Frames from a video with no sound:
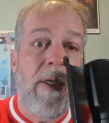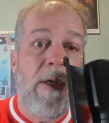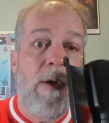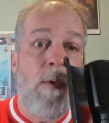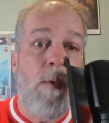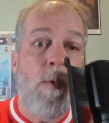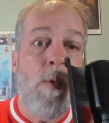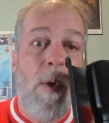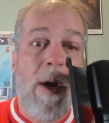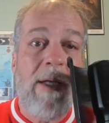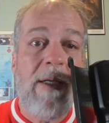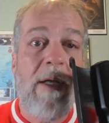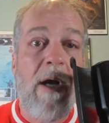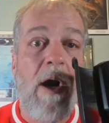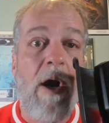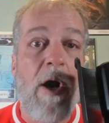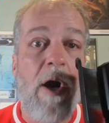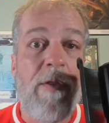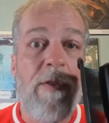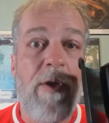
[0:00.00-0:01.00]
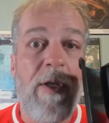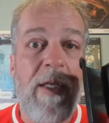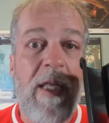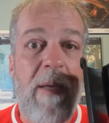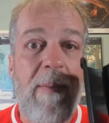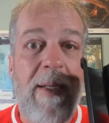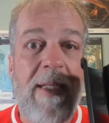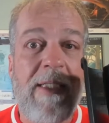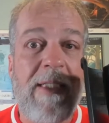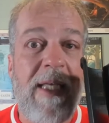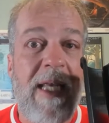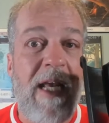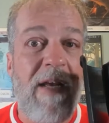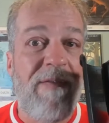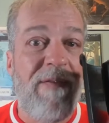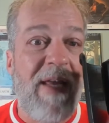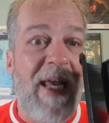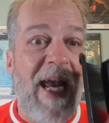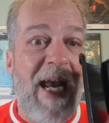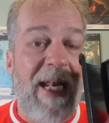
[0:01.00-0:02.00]
What are the limits,
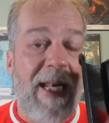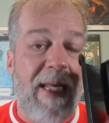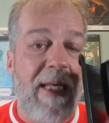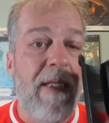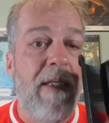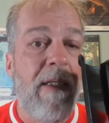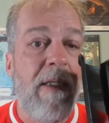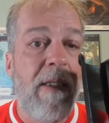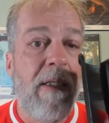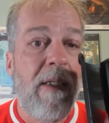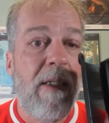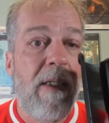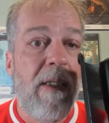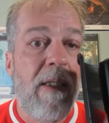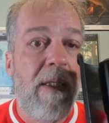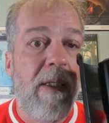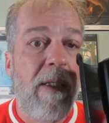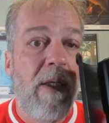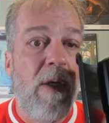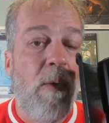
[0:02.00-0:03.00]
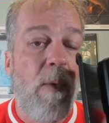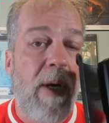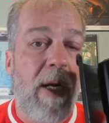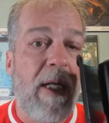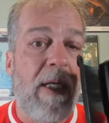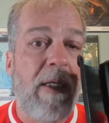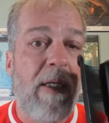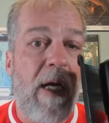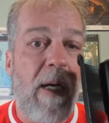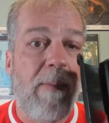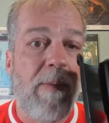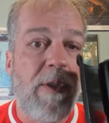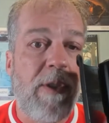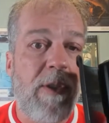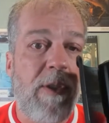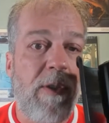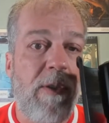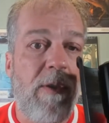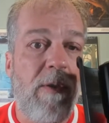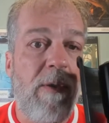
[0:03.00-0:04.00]
if any, when it comes
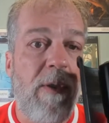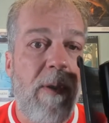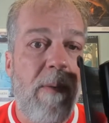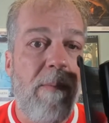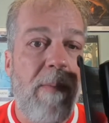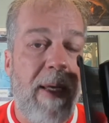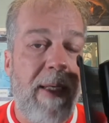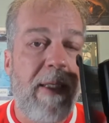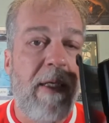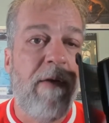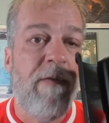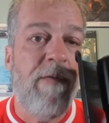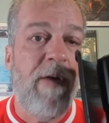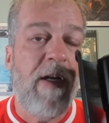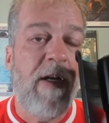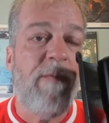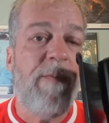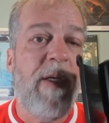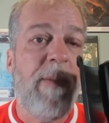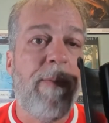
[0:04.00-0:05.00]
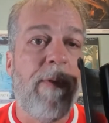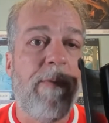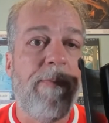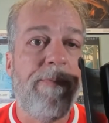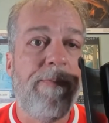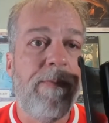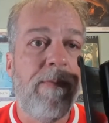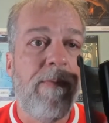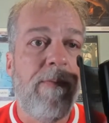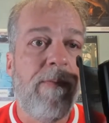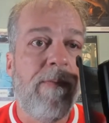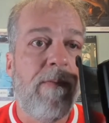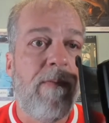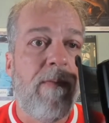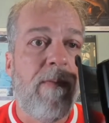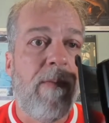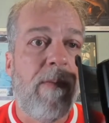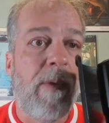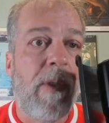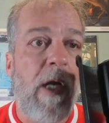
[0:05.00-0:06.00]
to making fun of people?
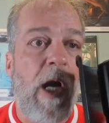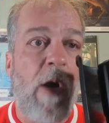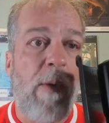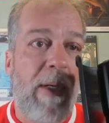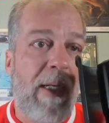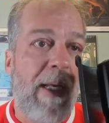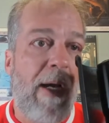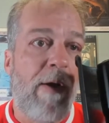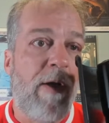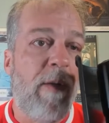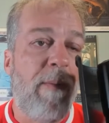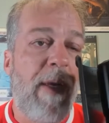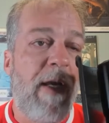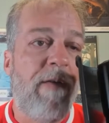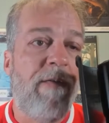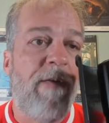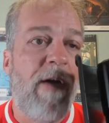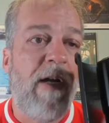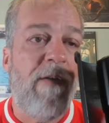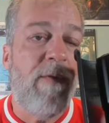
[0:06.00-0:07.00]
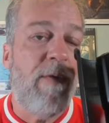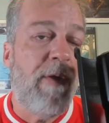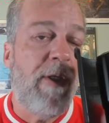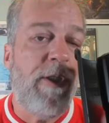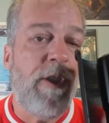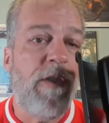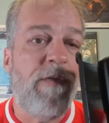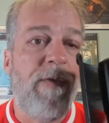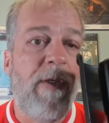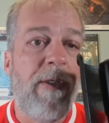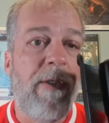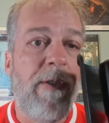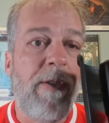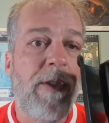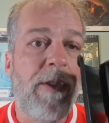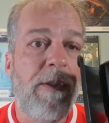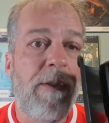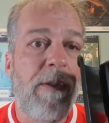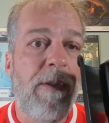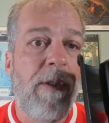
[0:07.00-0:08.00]
Are we allowed to make fun of religious
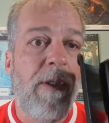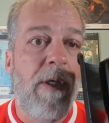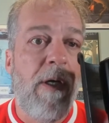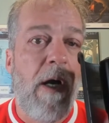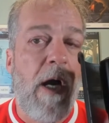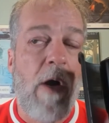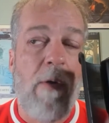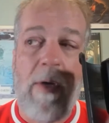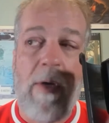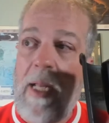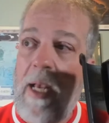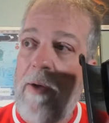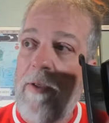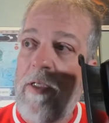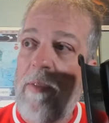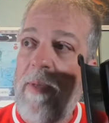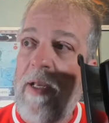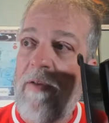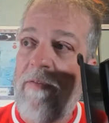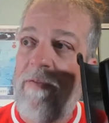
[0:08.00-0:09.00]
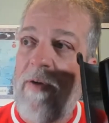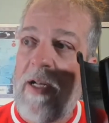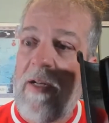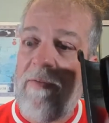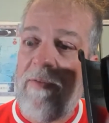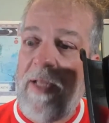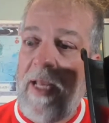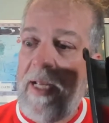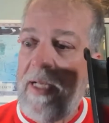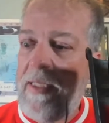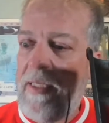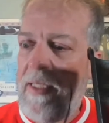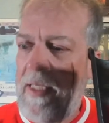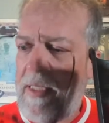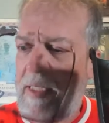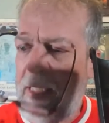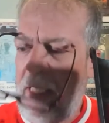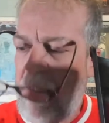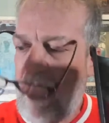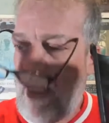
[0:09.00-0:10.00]
figures? Are we allowed to make fun of
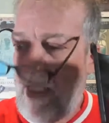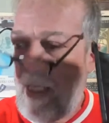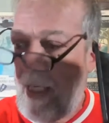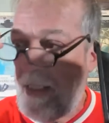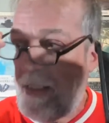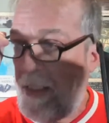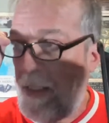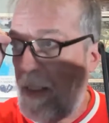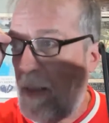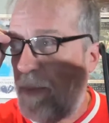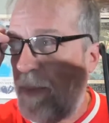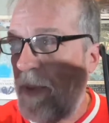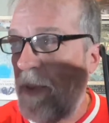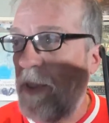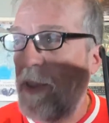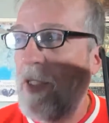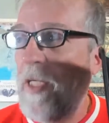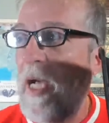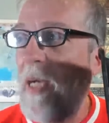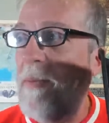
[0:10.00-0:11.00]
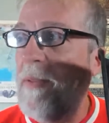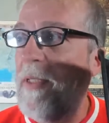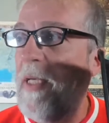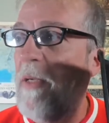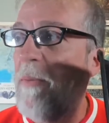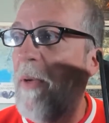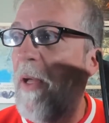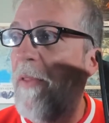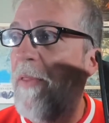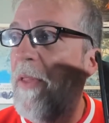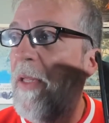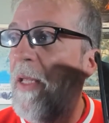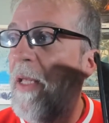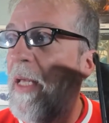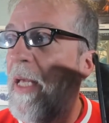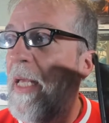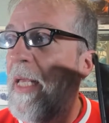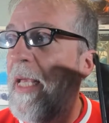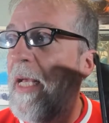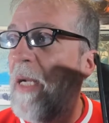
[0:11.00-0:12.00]
deities? I see that Bill chimes in with,
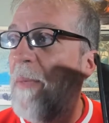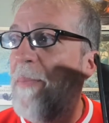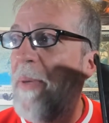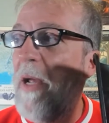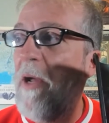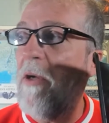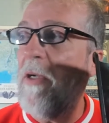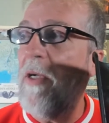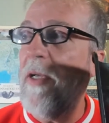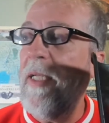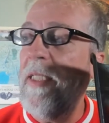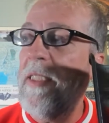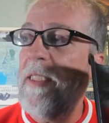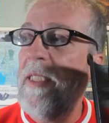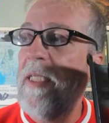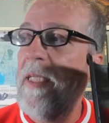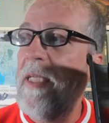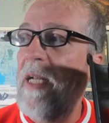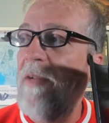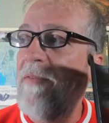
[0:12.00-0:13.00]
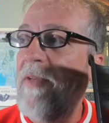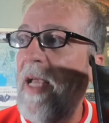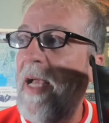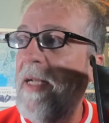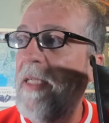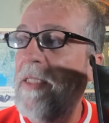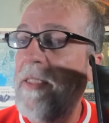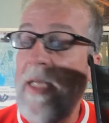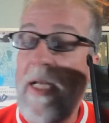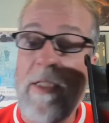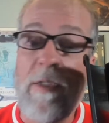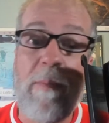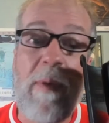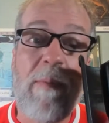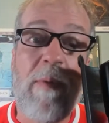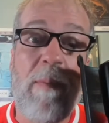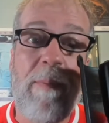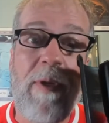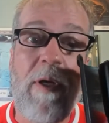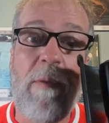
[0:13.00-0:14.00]
he had a parallel incident in Afghanistan. So
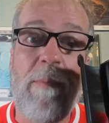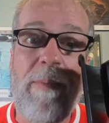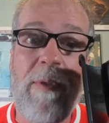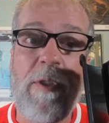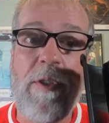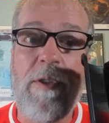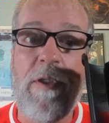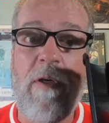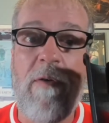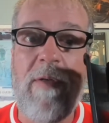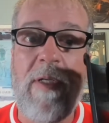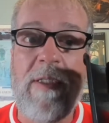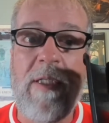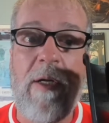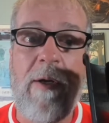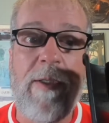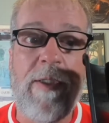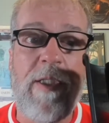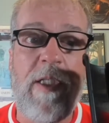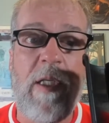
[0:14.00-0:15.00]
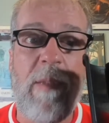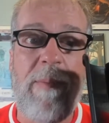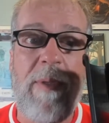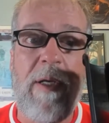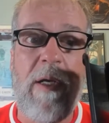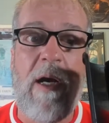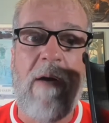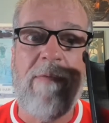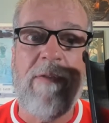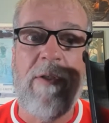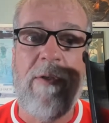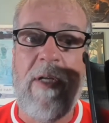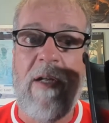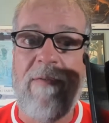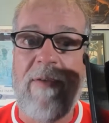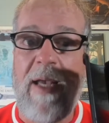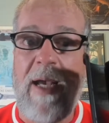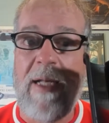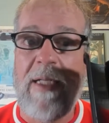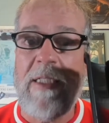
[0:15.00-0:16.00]
remember, Bill served as an RCMP officer in
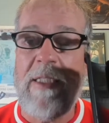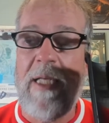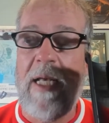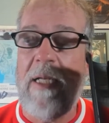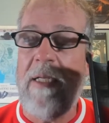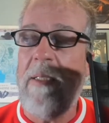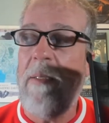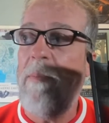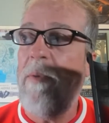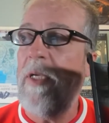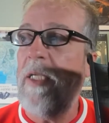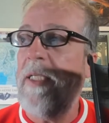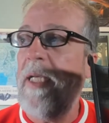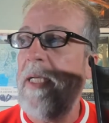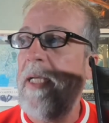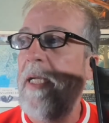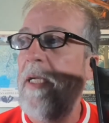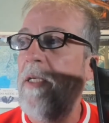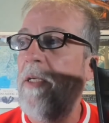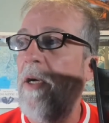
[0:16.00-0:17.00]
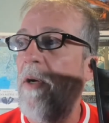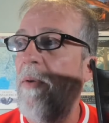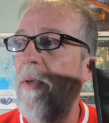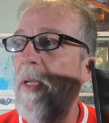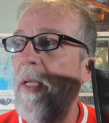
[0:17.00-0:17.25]
Afghanistan about a decade ago.